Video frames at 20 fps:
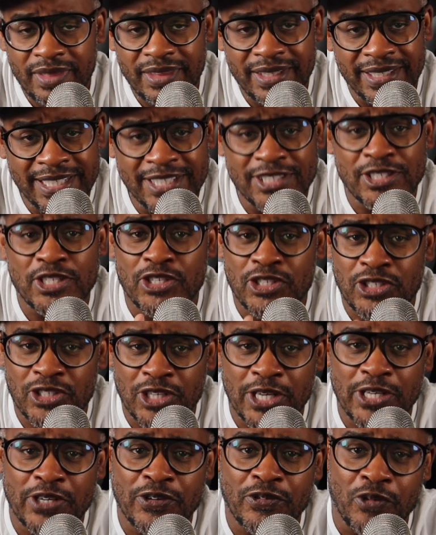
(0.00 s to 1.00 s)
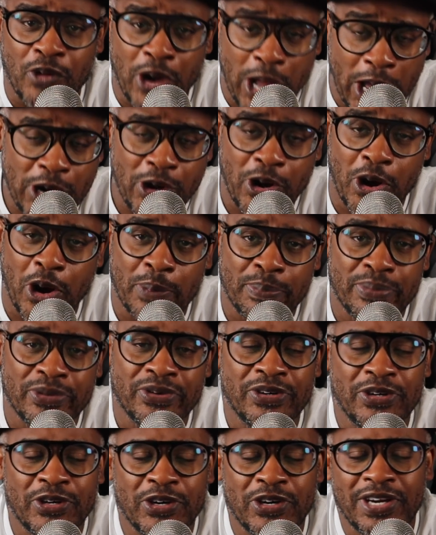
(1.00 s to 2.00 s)
He is the son of Ron
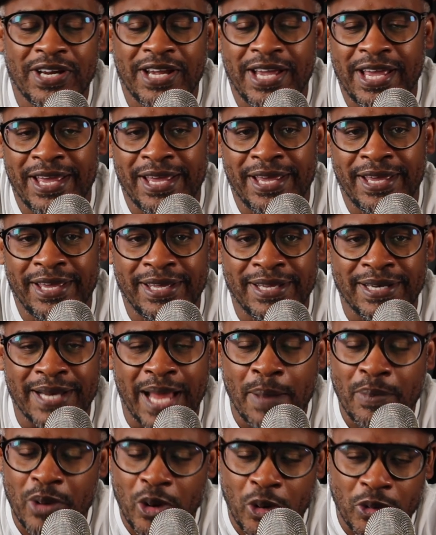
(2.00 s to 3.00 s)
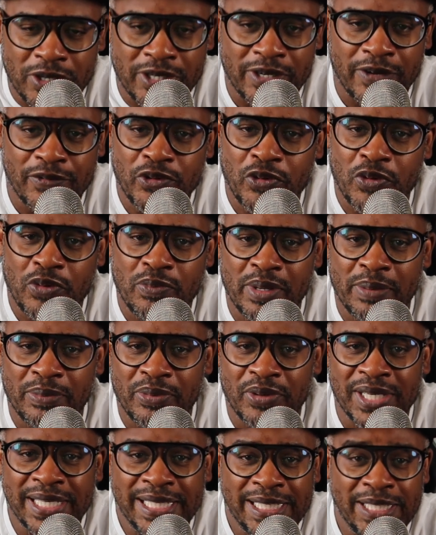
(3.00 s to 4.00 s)
Harper, and I'm old enough to remember
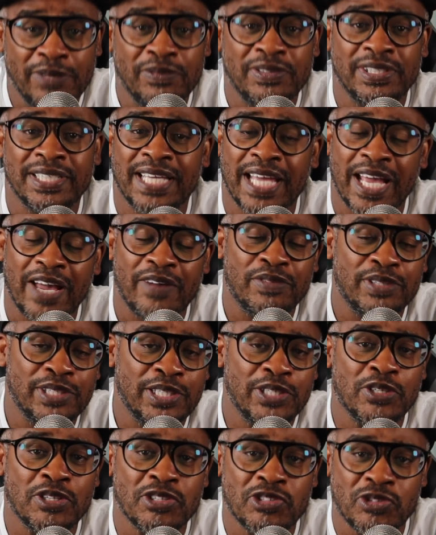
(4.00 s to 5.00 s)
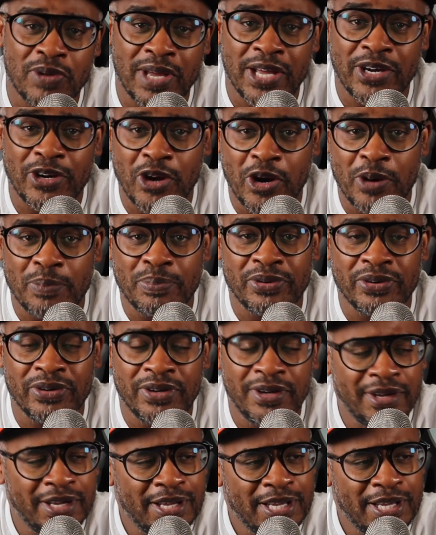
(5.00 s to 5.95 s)
Cleveland Cavaliers Ron Harper.